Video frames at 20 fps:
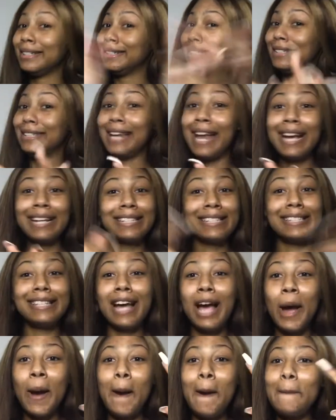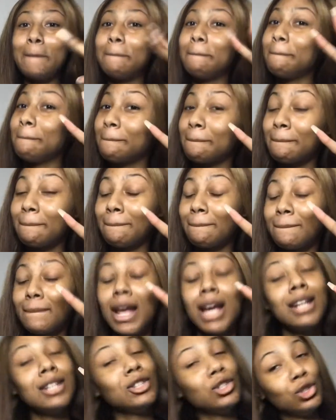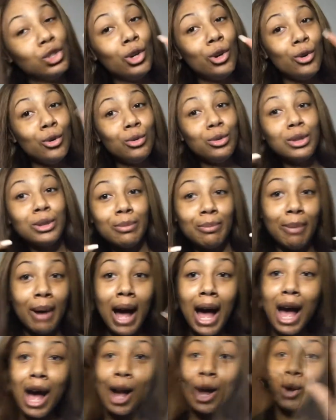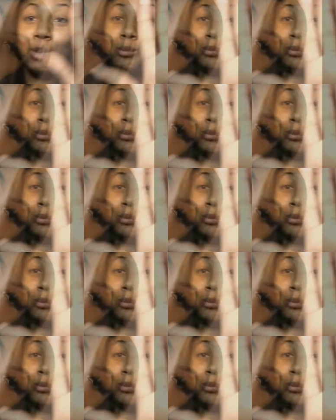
next time. Deuce, bye.